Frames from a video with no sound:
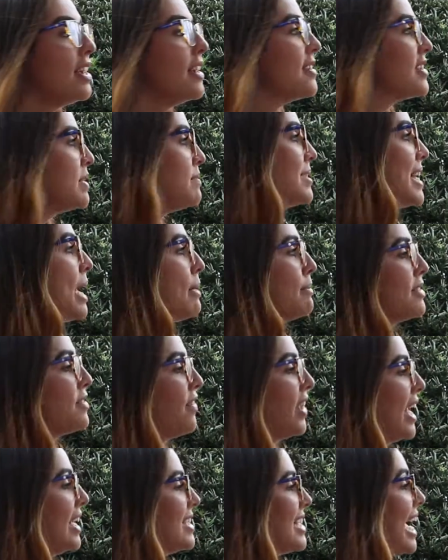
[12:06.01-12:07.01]
You sometimes
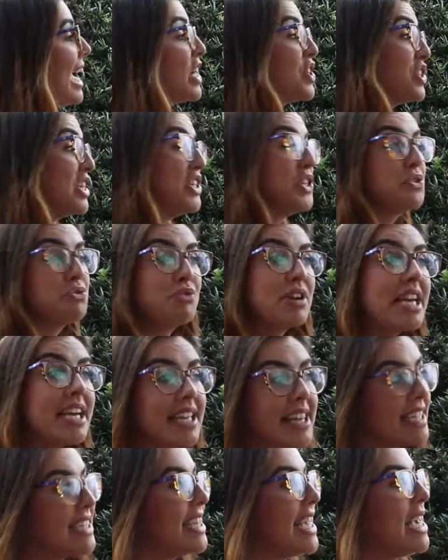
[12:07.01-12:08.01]
forget to actually
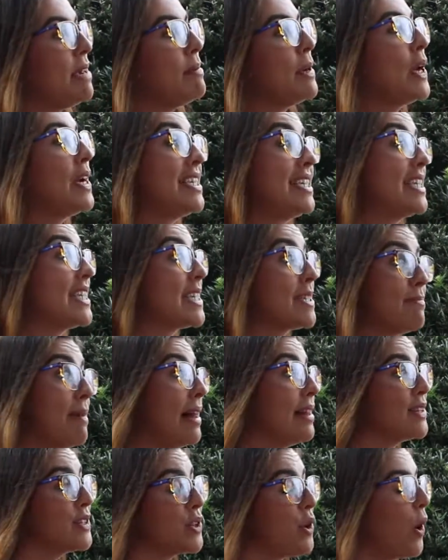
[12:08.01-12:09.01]
drink the tea because it
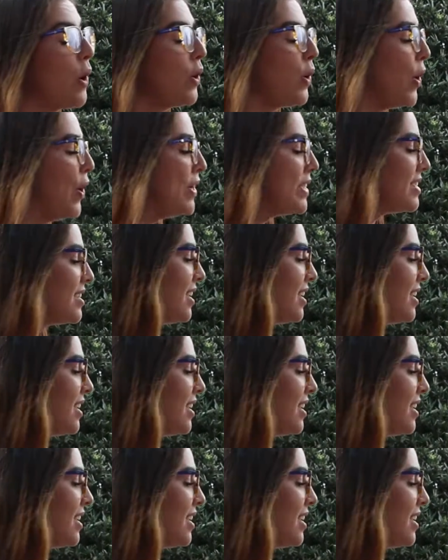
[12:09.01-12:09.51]
smells so good.